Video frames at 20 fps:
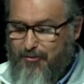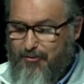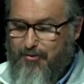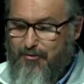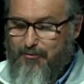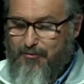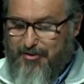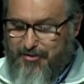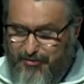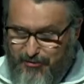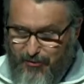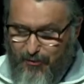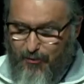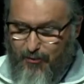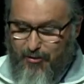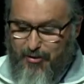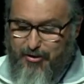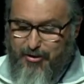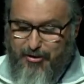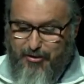will
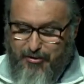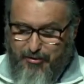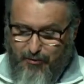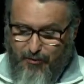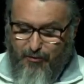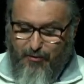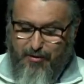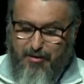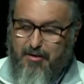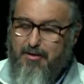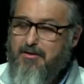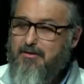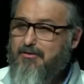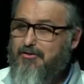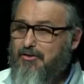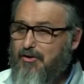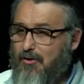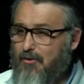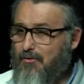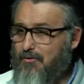restore
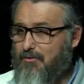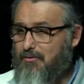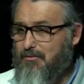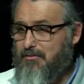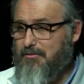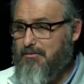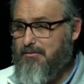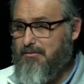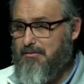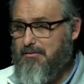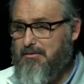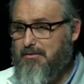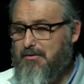your soul.